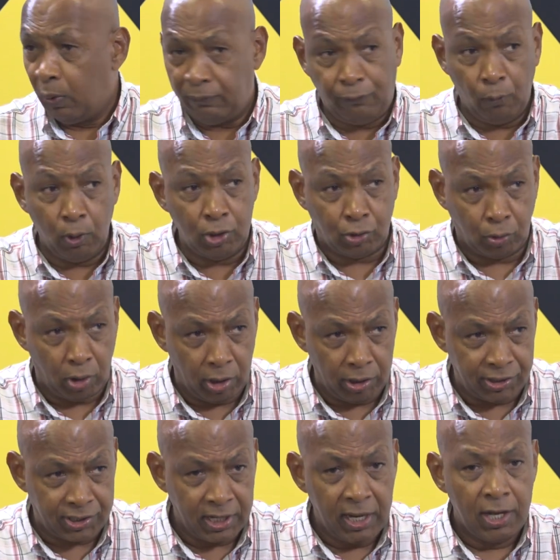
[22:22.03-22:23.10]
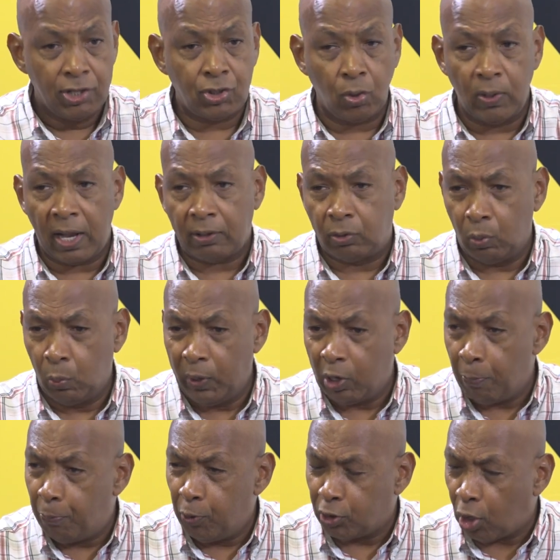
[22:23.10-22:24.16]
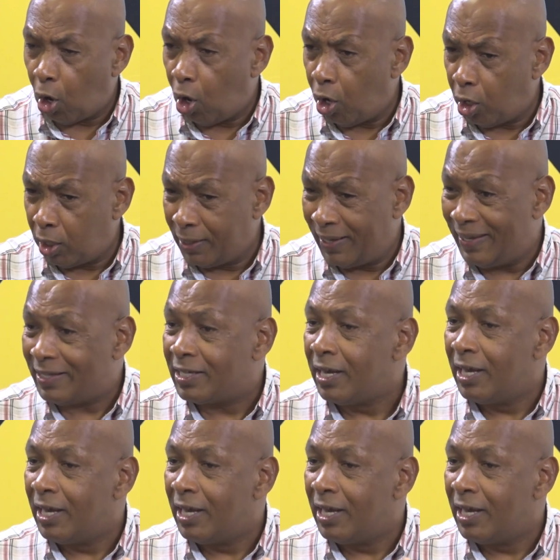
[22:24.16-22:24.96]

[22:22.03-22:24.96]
with four drawers, so that we could put all the